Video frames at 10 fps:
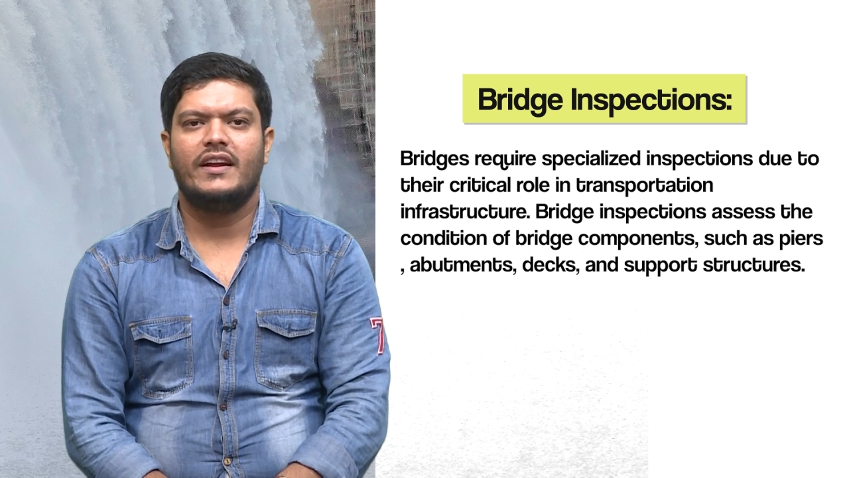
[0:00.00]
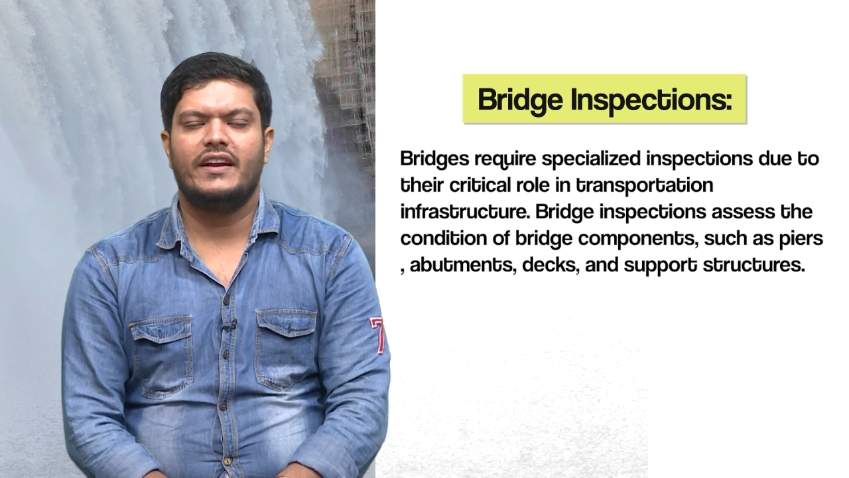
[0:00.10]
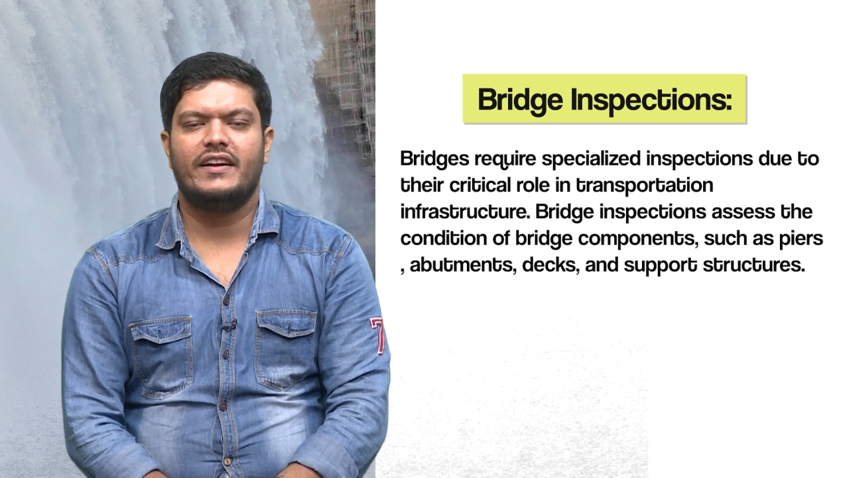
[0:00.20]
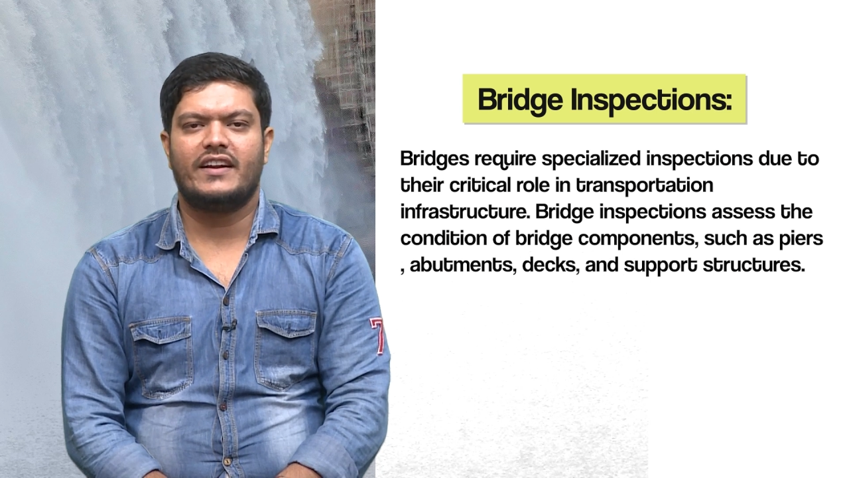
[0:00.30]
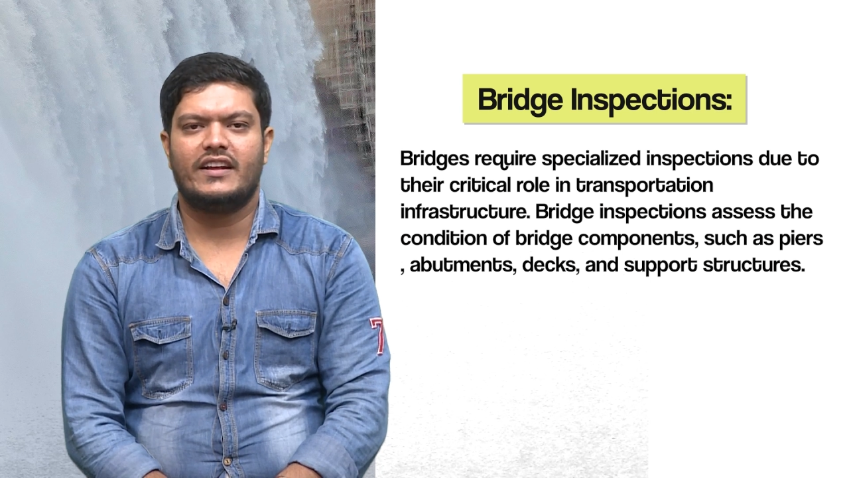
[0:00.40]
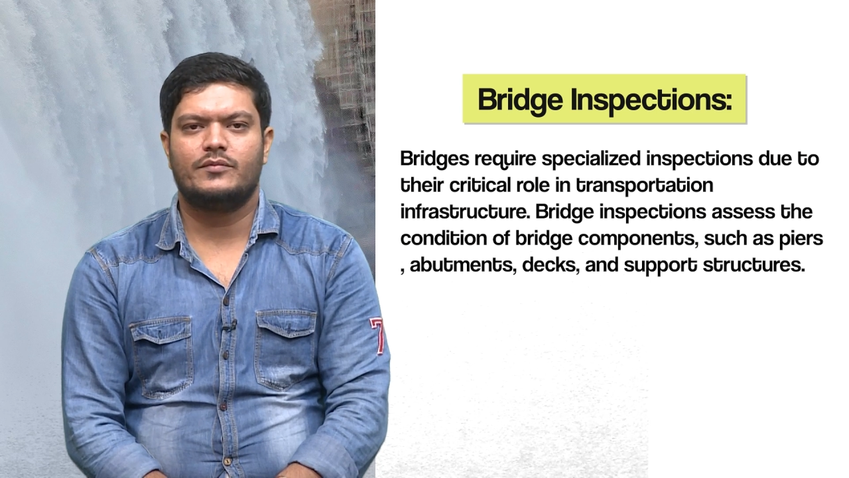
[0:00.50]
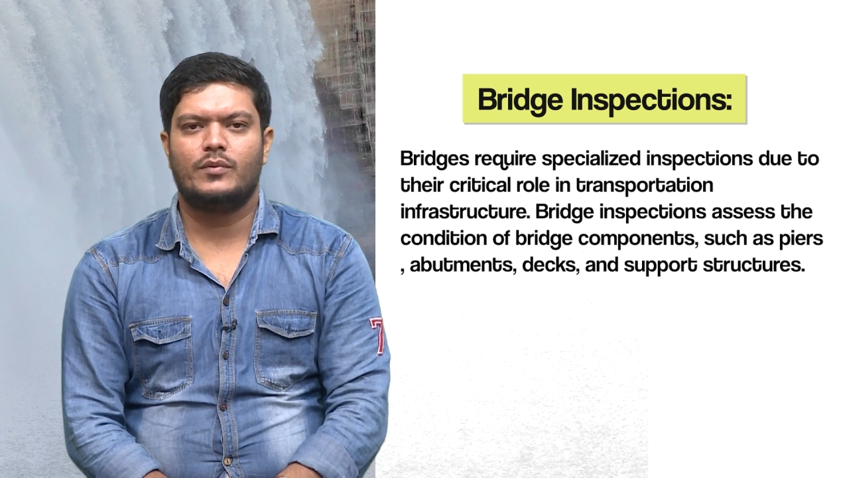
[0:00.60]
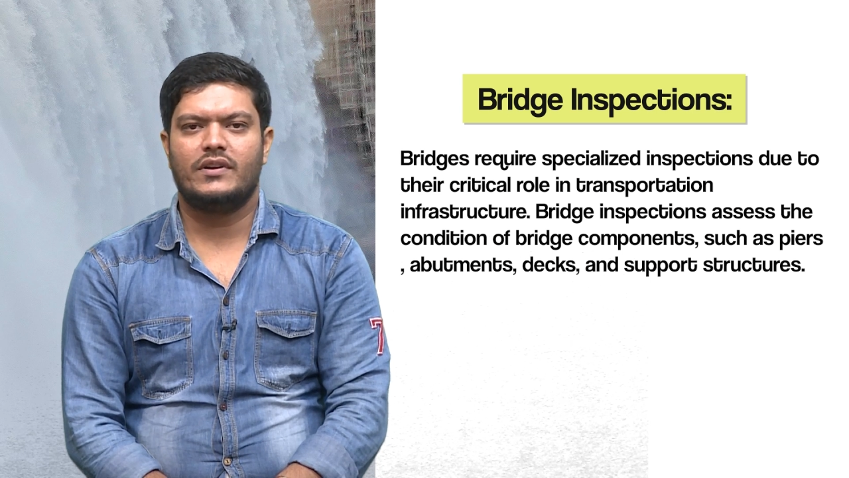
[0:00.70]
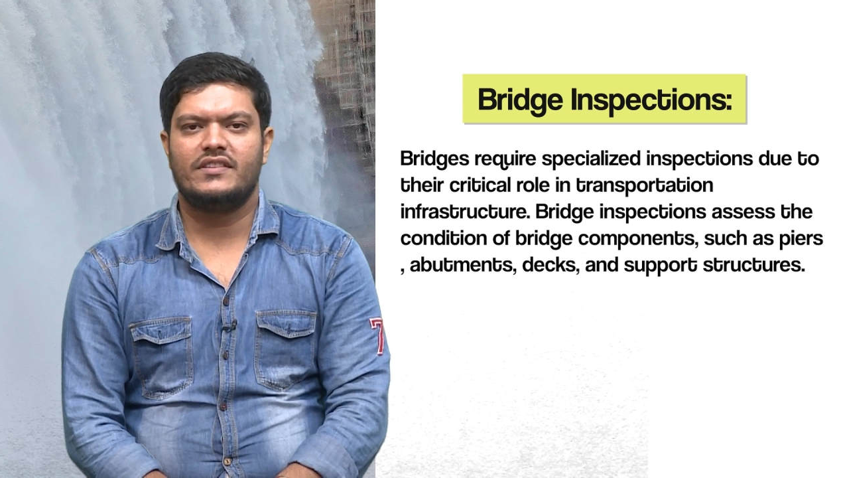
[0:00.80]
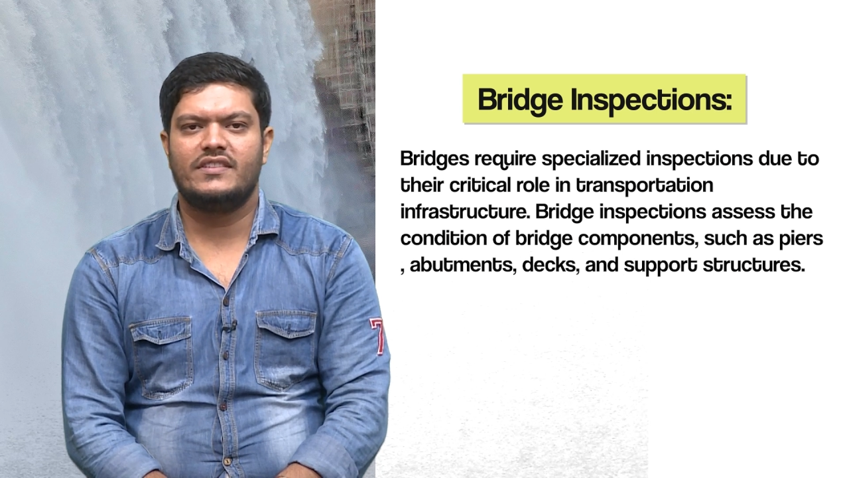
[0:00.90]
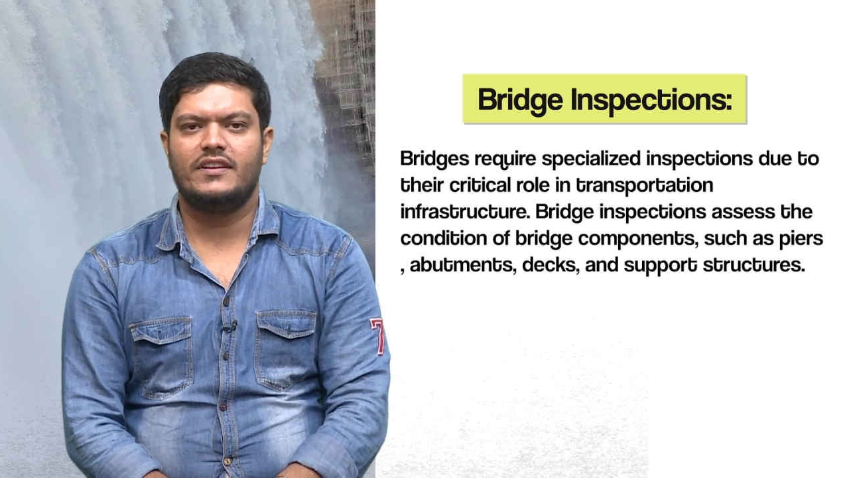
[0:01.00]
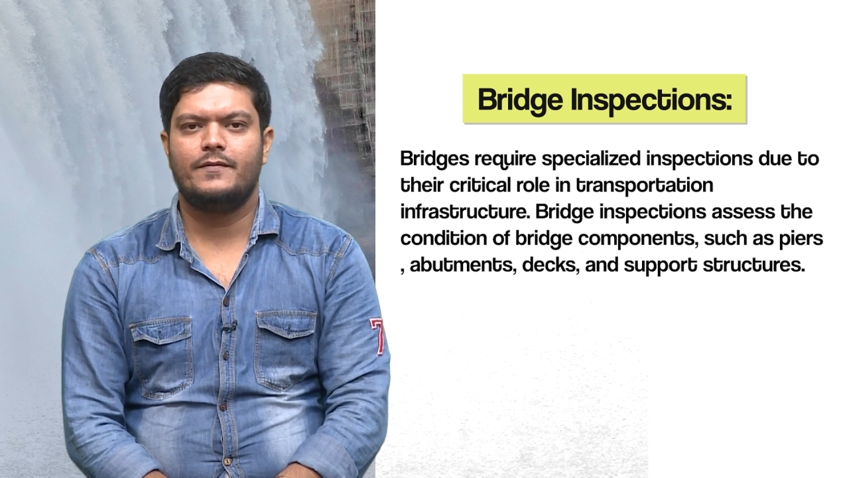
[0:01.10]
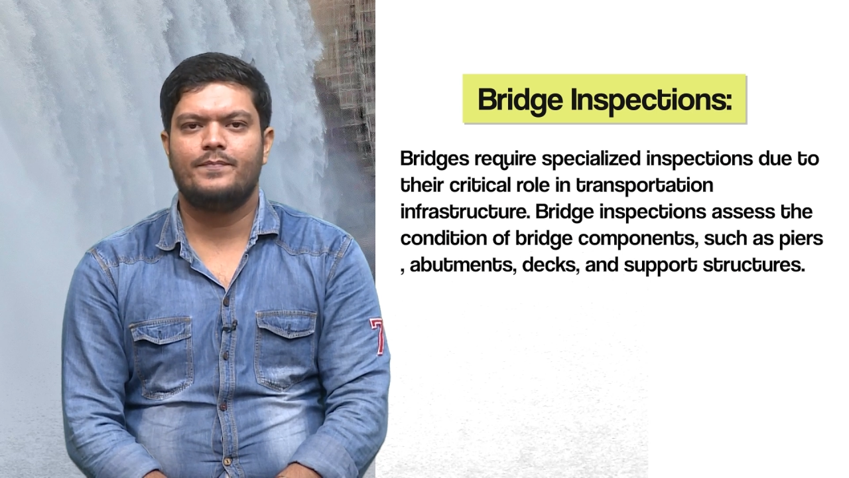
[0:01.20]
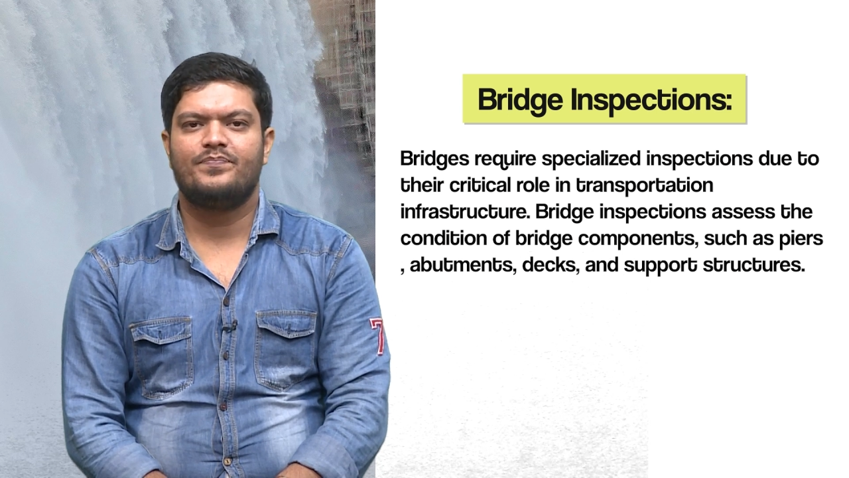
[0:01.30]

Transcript: in transportation